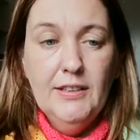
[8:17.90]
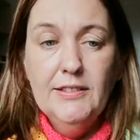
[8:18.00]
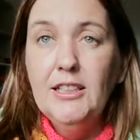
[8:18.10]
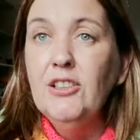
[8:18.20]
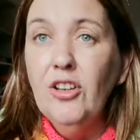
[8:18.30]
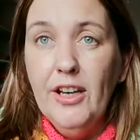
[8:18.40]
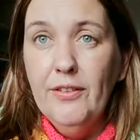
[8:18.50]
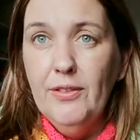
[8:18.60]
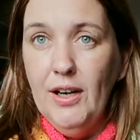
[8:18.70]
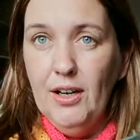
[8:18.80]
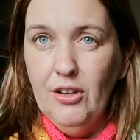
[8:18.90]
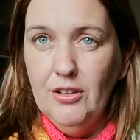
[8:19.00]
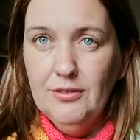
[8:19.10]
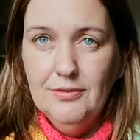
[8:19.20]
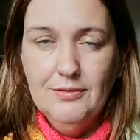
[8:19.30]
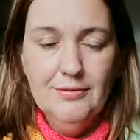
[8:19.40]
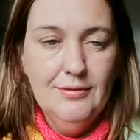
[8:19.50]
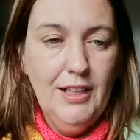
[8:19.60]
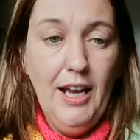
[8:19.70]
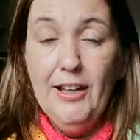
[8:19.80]
did not have nylon,
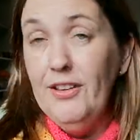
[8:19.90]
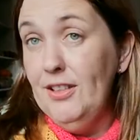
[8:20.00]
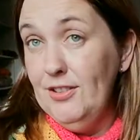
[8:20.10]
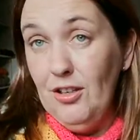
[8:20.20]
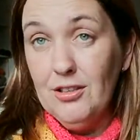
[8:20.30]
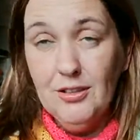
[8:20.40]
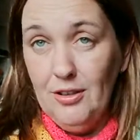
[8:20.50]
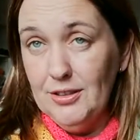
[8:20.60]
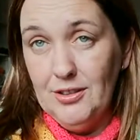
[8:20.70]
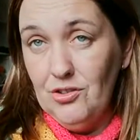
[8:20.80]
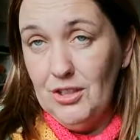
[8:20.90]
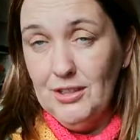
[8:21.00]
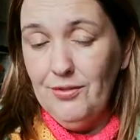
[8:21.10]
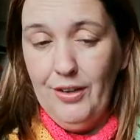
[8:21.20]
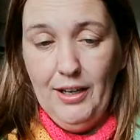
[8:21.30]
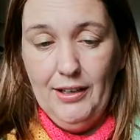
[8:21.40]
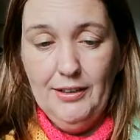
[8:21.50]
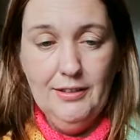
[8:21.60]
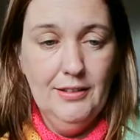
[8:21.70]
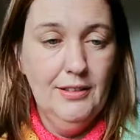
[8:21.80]
and these socks lasted just
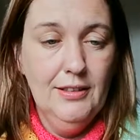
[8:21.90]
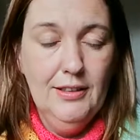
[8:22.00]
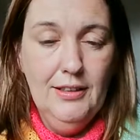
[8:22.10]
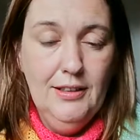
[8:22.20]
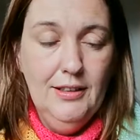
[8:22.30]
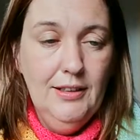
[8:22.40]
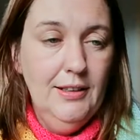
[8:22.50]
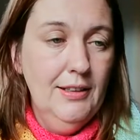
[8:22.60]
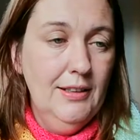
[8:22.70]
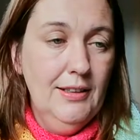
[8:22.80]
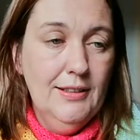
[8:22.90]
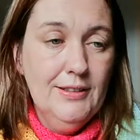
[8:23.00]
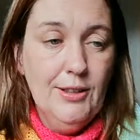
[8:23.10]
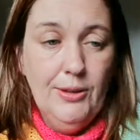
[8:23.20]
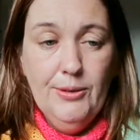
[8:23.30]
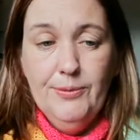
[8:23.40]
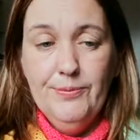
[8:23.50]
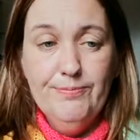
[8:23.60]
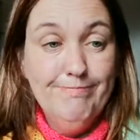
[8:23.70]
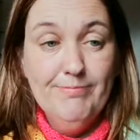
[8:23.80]
fine. So
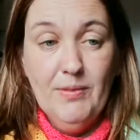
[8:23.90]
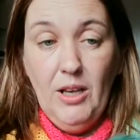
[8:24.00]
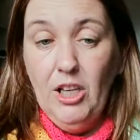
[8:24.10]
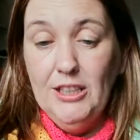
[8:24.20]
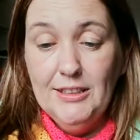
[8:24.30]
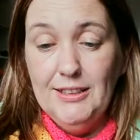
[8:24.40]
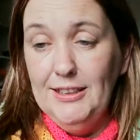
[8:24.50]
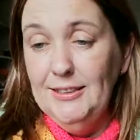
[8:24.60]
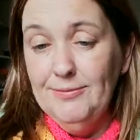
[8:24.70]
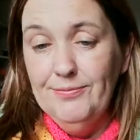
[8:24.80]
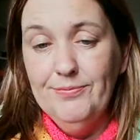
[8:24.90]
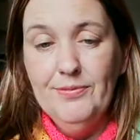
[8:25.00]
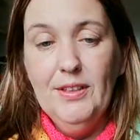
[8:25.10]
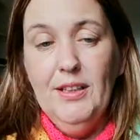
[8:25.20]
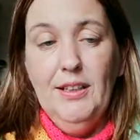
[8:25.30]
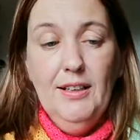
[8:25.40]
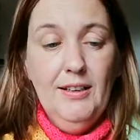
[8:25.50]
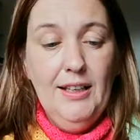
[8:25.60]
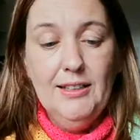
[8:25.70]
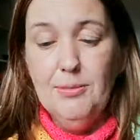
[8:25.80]
honestly,
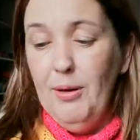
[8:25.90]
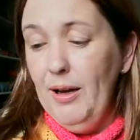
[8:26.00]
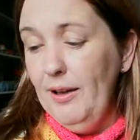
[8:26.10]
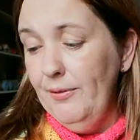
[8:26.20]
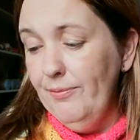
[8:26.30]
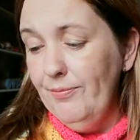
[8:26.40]
that's my